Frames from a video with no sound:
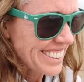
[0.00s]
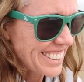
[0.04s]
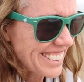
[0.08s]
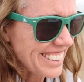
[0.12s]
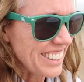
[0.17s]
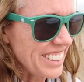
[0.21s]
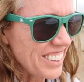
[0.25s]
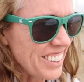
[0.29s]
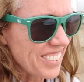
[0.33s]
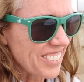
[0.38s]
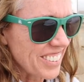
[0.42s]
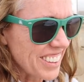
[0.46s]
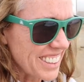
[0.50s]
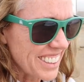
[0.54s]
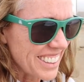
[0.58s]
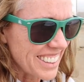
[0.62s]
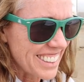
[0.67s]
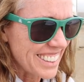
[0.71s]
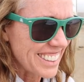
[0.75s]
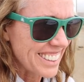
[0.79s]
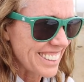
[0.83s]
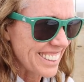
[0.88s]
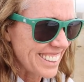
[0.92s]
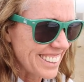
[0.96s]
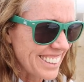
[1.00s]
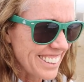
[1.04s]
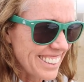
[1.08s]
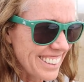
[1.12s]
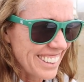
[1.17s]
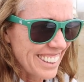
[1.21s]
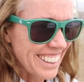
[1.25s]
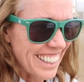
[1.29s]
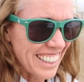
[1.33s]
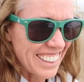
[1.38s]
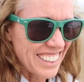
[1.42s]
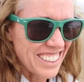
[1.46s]
the
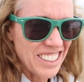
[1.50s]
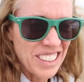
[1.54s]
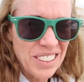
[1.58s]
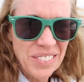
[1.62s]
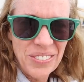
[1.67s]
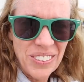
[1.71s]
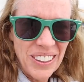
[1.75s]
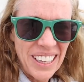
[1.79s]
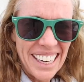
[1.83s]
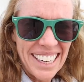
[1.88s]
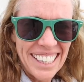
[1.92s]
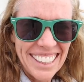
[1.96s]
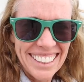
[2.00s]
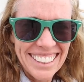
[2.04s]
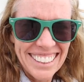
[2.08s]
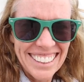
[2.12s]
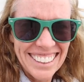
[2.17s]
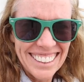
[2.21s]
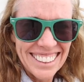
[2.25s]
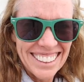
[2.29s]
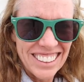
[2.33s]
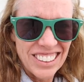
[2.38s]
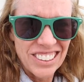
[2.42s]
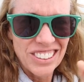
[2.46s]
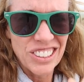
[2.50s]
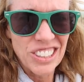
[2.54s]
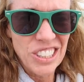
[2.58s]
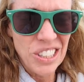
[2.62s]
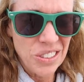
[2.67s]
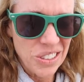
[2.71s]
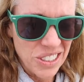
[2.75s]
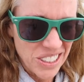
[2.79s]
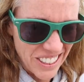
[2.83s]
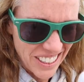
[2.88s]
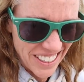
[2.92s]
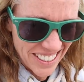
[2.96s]
universe likes to play little
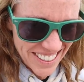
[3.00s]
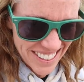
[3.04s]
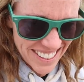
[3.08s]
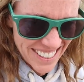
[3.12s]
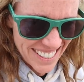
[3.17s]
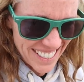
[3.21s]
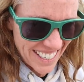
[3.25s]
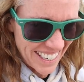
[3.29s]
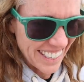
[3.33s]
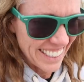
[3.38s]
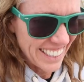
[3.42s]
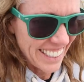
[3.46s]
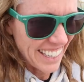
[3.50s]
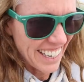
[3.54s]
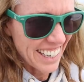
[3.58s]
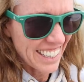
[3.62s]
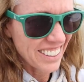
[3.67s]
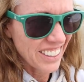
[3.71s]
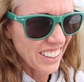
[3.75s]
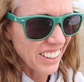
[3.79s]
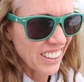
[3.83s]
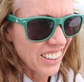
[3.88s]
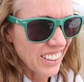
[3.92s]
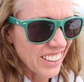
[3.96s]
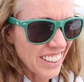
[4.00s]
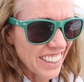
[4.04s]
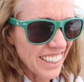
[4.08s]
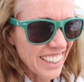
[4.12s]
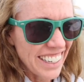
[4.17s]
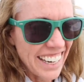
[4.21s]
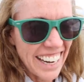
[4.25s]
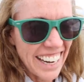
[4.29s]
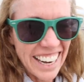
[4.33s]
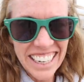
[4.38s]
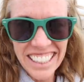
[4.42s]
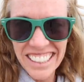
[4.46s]
jokes on Sandy and her
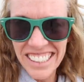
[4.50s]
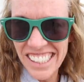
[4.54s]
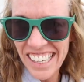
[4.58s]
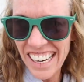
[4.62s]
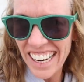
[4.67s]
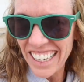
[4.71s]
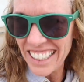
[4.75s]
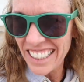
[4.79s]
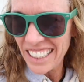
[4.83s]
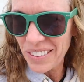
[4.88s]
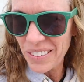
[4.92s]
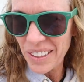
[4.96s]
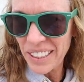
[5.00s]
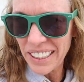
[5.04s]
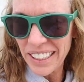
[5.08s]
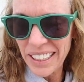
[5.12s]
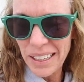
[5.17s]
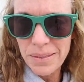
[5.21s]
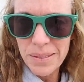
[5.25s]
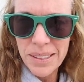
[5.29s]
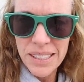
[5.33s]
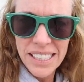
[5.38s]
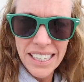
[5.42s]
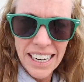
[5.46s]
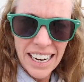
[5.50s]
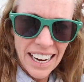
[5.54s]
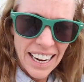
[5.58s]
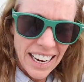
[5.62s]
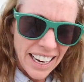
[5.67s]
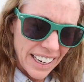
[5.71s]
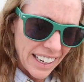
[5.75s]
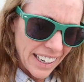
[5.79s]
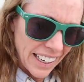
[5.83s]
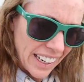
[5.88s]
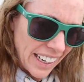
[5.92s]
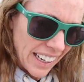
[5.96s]
anxiety when it comes to
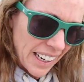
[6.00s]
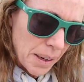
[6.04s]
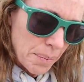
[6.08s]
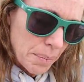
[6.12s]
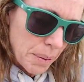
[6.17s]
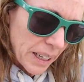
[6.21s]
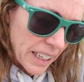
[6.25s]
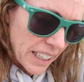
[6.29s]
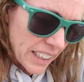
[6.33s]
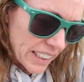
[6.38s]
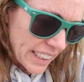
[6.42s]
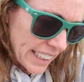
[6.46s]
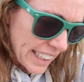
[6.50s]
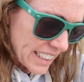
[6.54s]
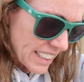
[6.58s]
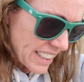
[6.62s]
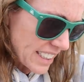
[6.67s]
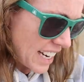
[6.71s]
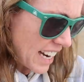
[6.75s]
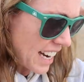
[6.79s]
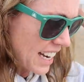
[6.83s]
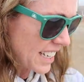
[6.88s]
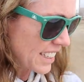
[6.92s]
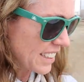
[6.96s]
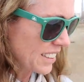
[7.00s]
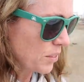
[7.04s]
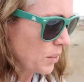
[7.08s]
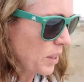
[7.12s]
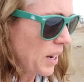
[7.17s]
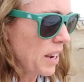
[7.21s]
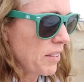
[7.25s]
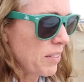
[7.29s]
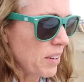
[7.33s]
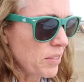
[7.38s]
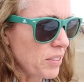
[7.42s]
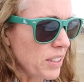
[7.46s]
hay. But it'll get done. We
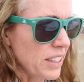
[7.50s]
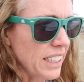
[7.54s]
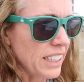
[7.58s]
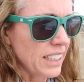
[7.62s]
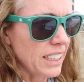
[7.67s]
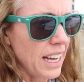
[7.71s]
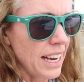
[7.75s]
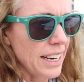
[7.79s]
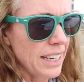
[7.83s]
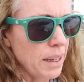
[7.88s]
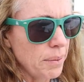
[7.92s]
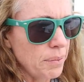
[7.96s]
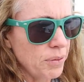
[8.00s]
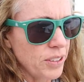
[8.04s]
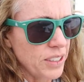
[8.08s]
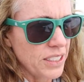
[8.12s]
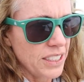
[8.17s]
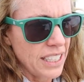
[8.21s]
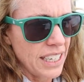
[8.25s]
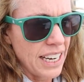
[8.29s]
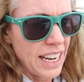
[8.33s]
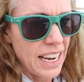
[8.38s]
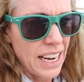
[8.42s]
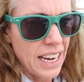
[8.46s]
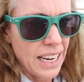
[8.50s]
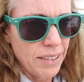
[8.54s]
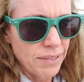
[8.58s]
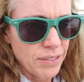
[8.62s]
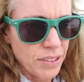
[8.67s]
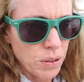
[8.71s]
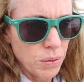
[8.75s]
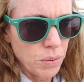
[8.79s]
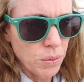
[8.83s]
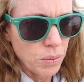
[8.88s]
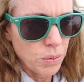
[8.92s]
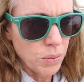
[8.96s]
have everything lined up for today. I have
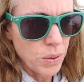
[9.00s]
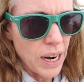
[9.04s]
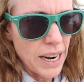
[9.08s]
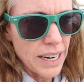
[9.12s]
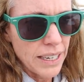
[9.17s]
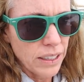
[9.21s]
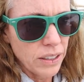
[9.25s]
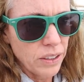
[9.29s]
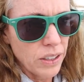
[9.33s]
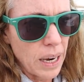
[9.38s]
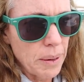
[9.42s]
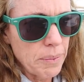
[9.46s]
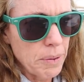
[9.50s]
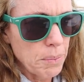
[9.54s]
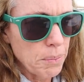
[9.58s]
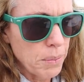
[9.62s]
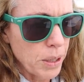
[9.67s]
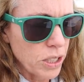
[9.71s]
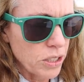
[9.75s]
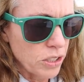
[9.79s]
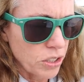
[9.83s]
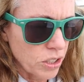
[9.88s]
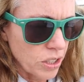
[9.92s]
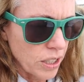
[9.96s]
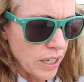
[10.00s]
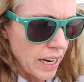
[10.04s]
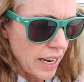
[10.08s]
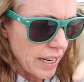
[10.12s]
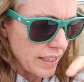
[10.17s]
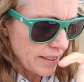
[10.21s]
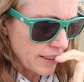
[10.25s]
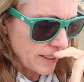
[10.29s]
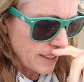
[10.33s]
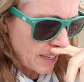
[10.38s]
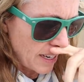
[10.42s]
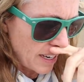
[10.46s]
to run and grab the merger
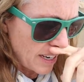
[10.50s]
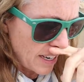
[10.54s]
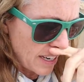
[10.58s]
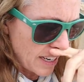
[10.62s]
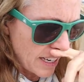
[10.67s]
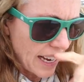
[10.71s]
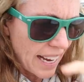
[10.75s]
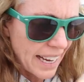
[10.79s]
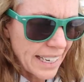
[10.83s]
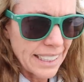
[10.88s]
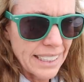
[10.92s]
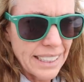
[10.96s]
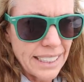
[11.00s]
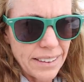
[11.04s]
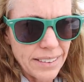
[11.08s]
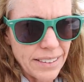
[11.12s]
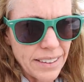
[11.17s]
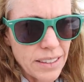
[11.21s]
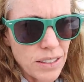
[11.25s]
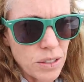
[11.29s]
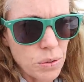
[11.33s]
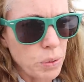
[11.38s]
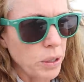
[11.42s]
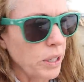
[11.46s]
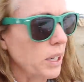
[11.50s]
at Ethan's. We're